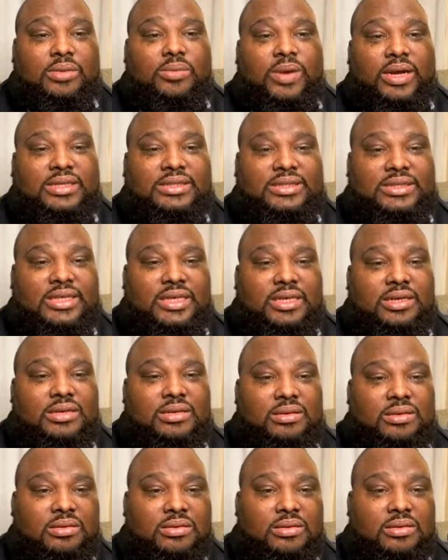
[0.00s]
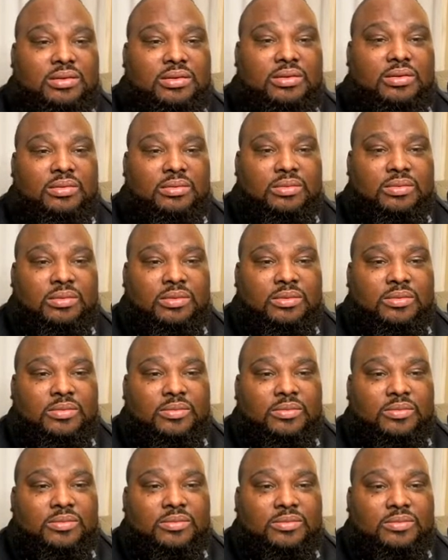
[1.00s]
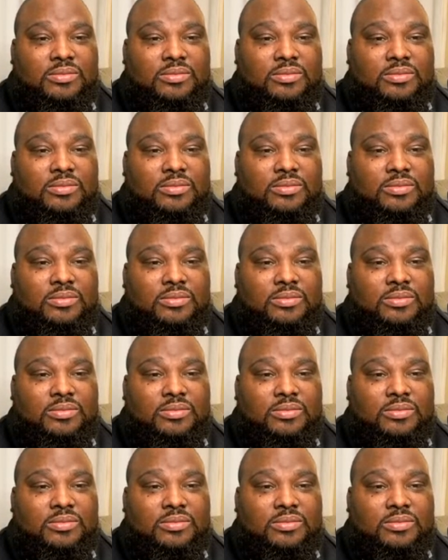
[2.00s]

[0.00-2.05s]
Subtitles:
I won't go through more than 2 in a game.